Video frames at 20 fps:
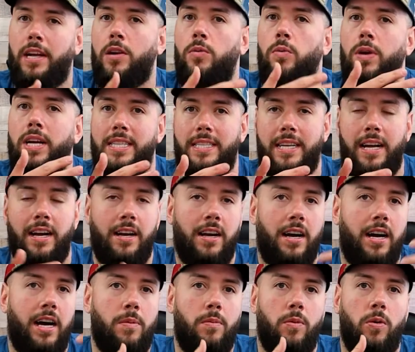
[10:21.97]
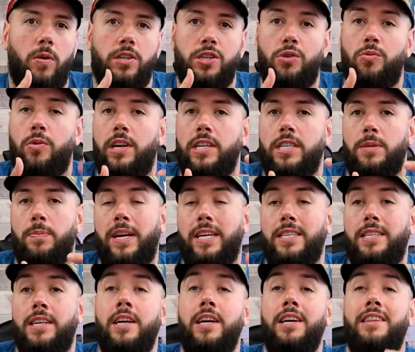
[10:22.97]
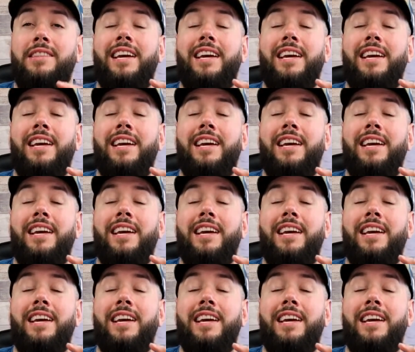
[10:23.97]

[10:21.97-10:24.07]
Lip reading: like Wix.com or Squarespace.